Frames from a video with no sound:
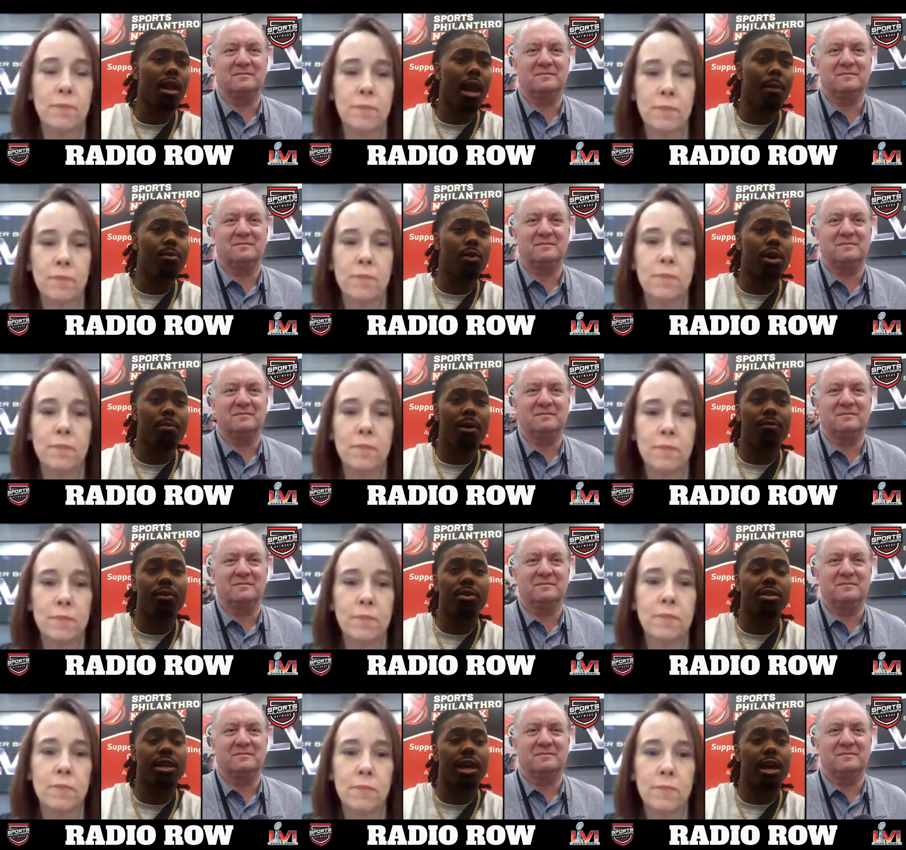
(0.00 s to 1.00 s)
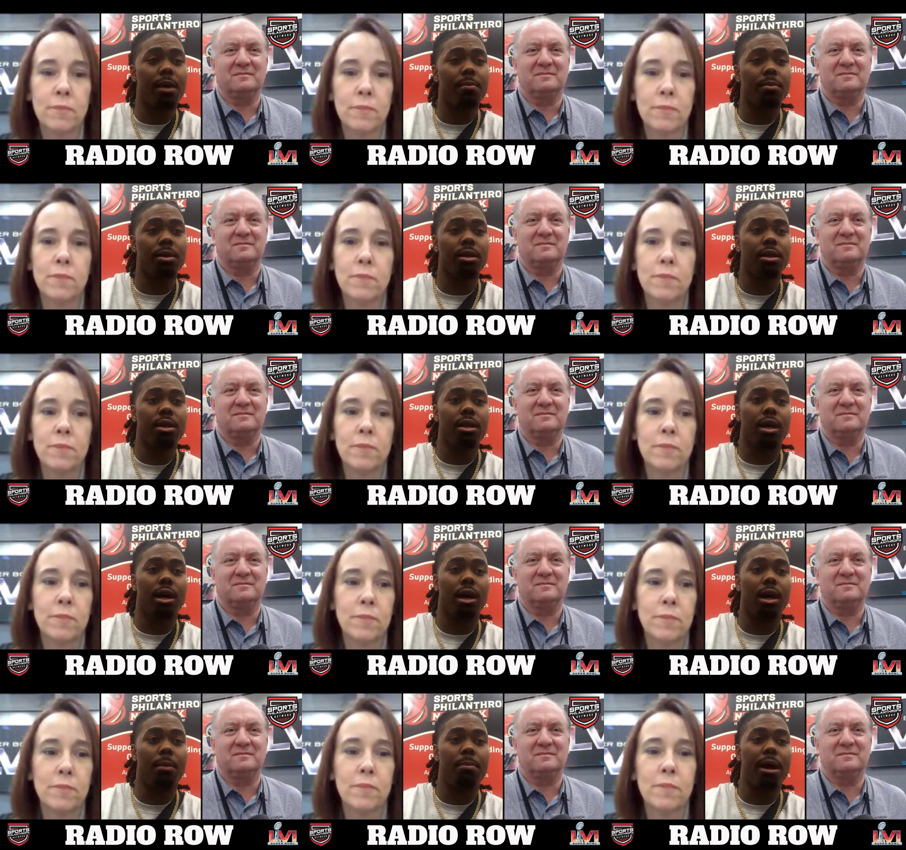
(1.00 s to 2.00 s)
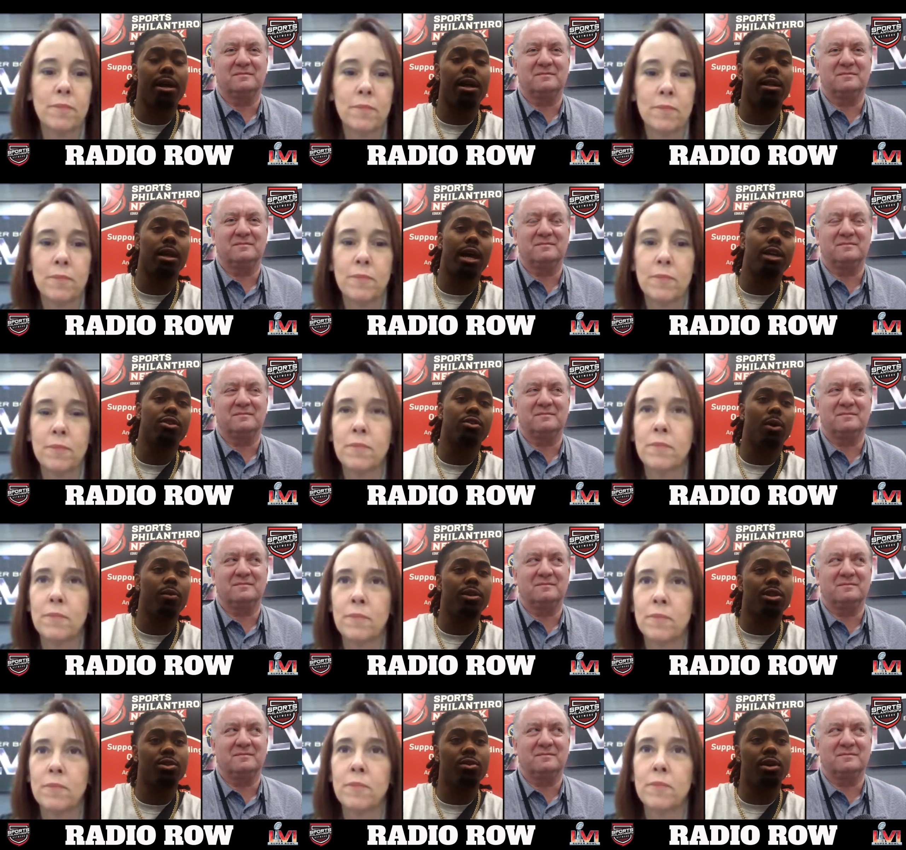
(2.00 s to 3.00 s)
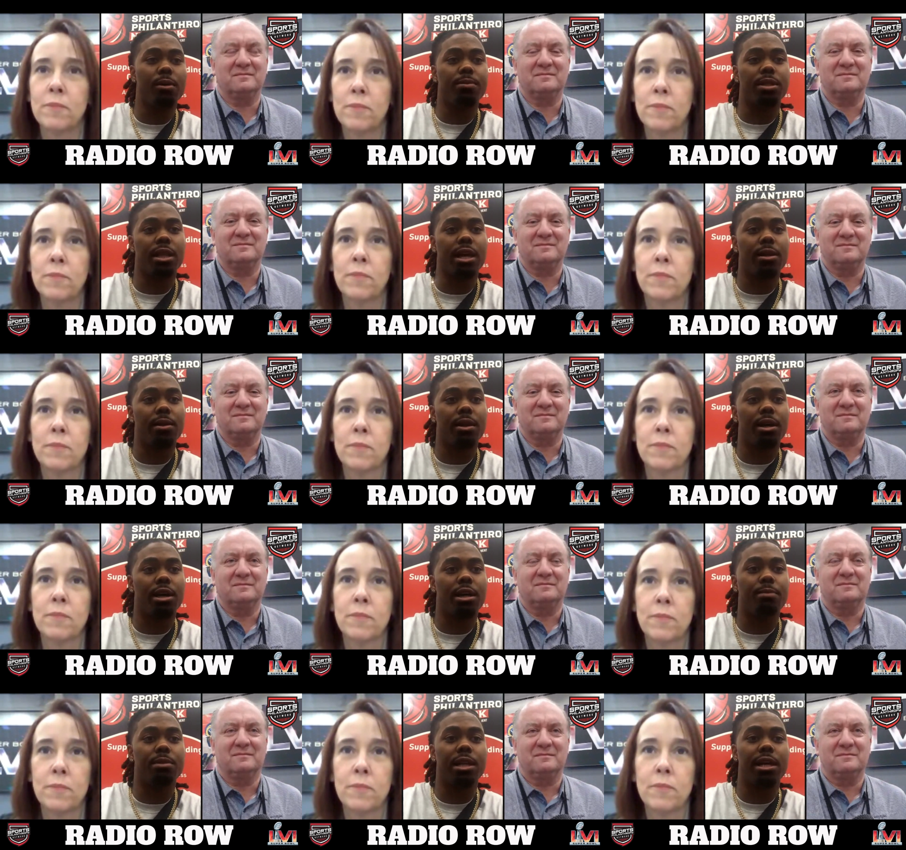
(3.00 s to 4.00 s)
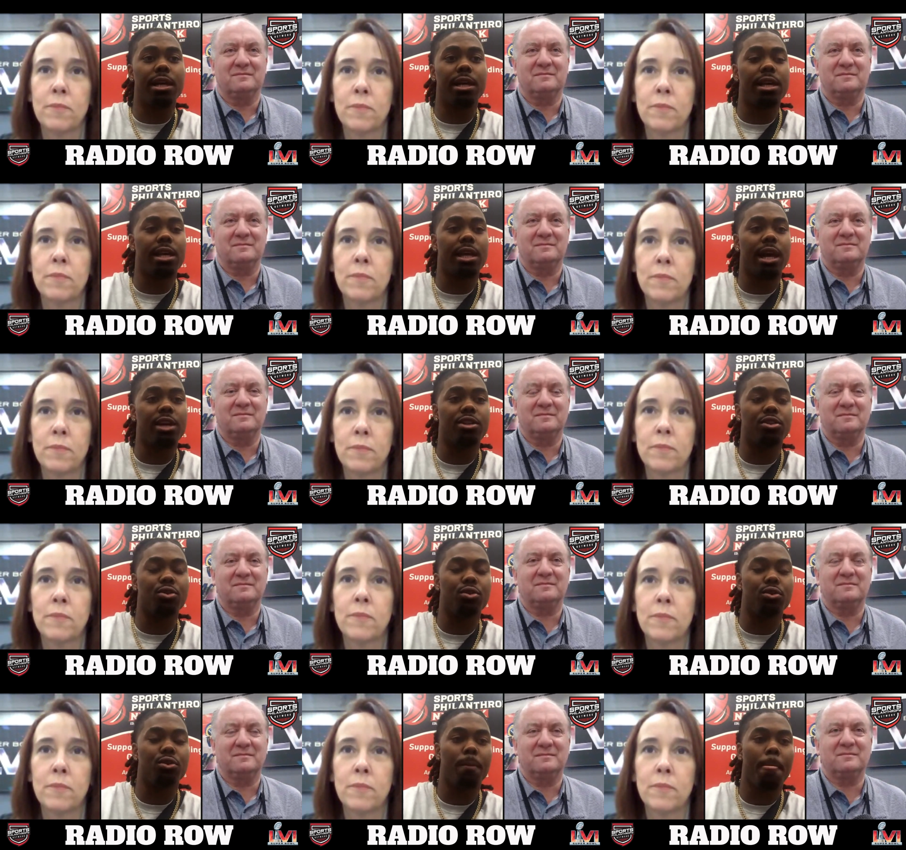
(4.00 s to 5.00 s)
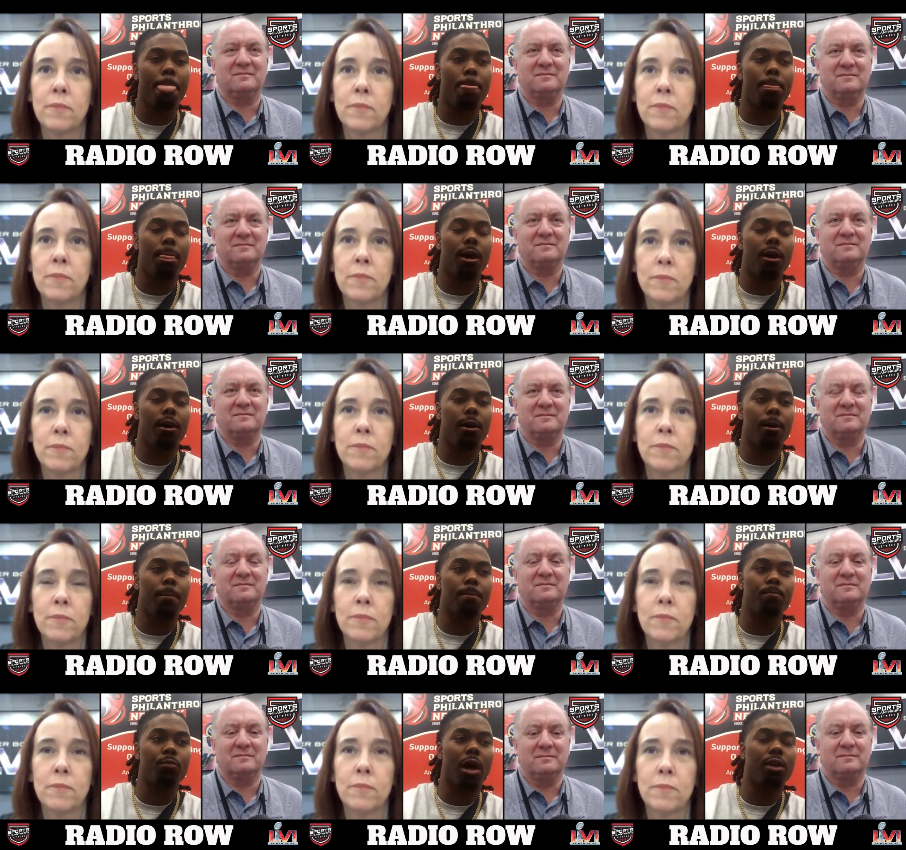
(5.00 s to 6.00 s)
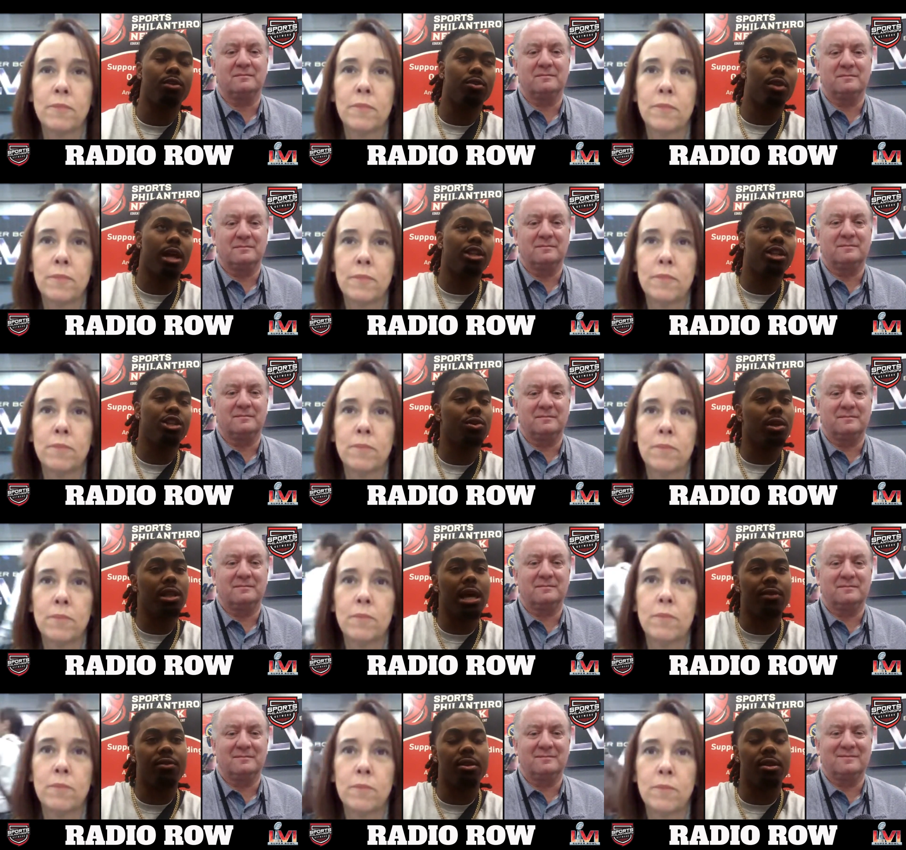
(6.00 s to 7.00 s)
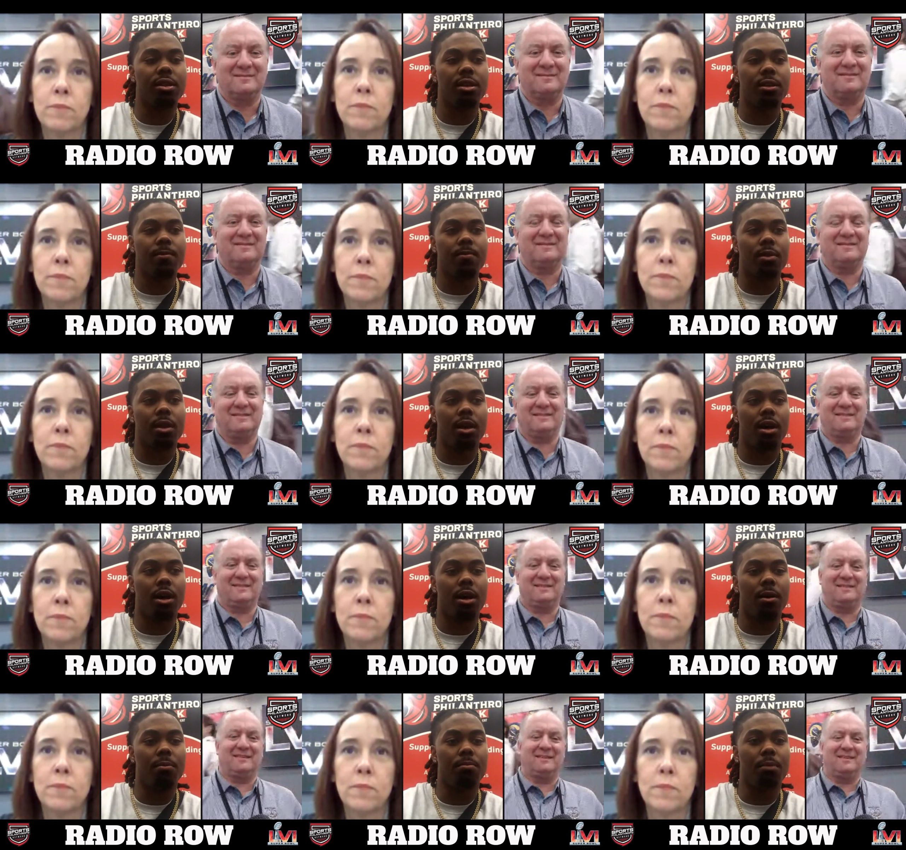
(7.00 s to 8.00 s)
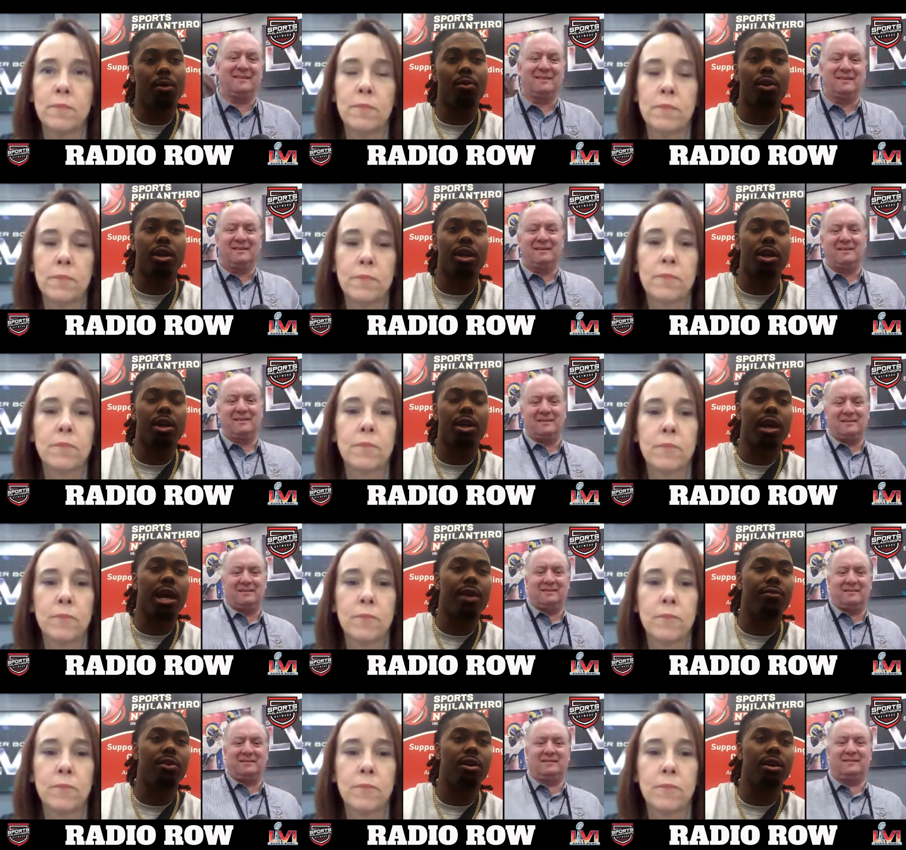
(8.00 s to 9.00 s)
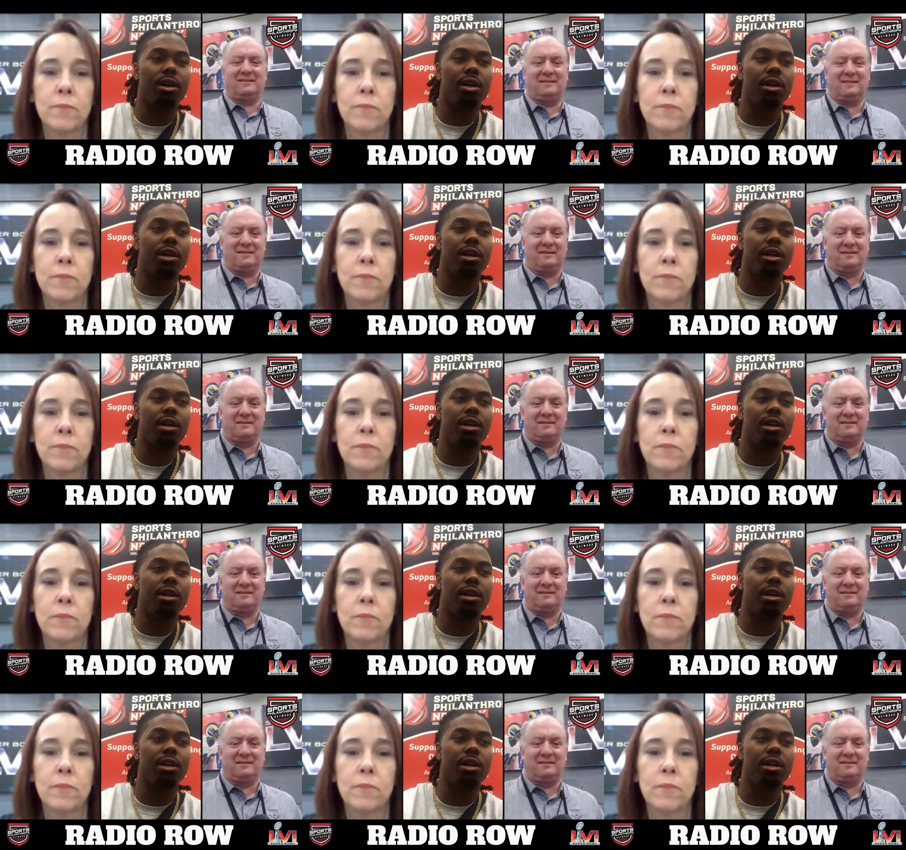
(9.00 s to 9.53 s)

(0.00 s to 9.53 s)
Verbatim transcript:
Speaker 1: i be running my first camp uh, back at the high school I went to, Ypsilanti, uh, Lincoln High School. Um, I did that June 11th. Um, my rookie year, I gave a, a,